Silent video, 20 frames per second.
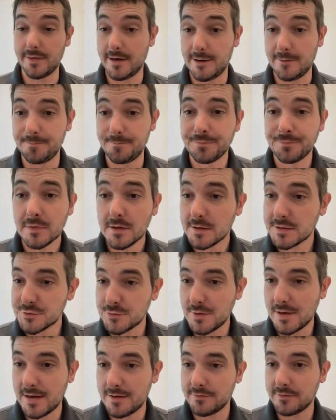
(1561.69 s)
that out.
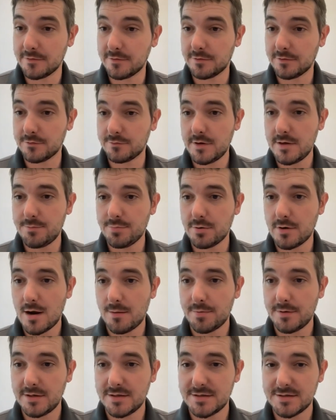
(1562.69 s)
So I have the 3
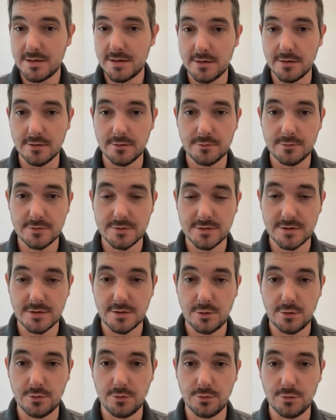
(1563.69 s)
properties here. I'm gonna
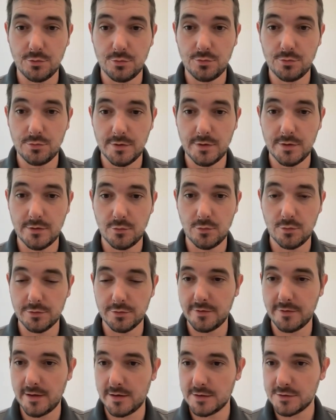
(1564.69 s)
go in the
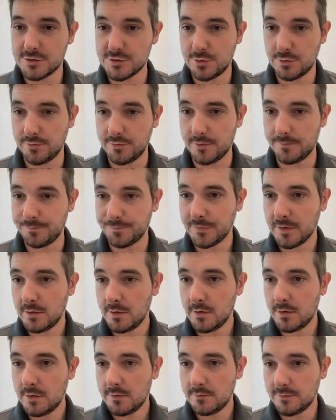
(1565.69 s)
order that I showed them.
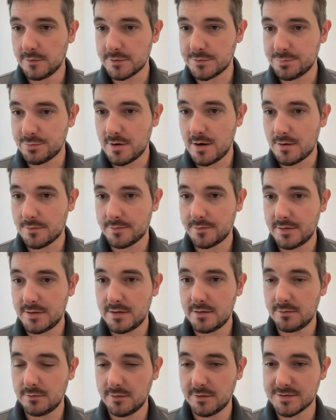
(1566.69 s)
First
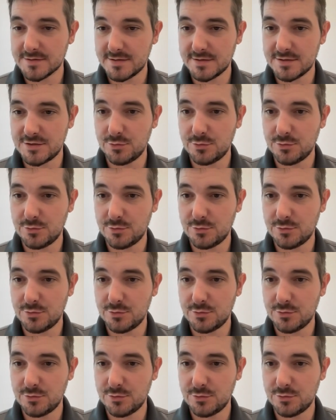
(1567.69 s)
property listed at